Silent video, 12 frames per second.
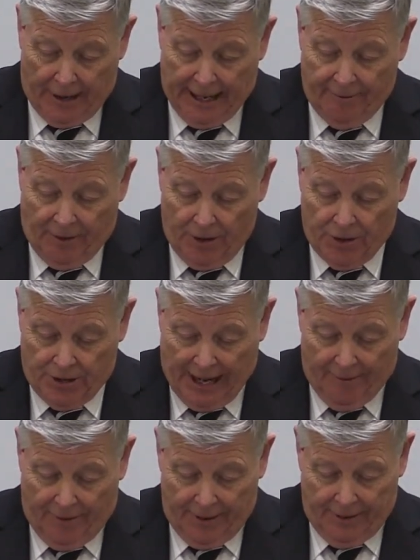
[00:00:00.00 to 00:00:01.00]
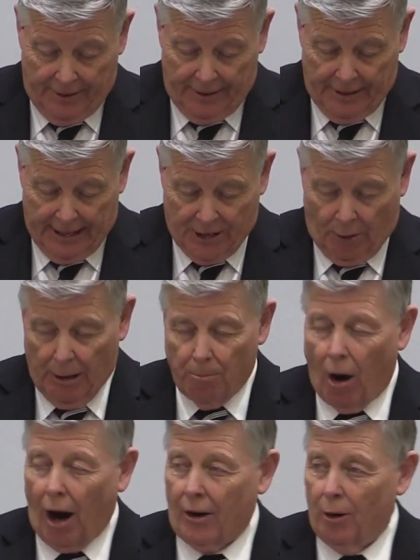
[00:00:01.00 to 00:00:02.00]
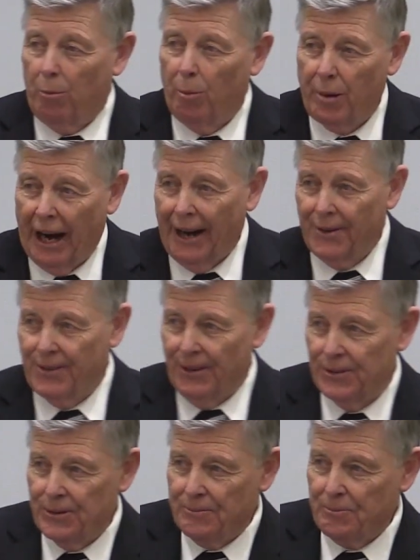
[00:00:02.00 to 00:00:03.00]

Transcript: in verse 7, is a remarkable passage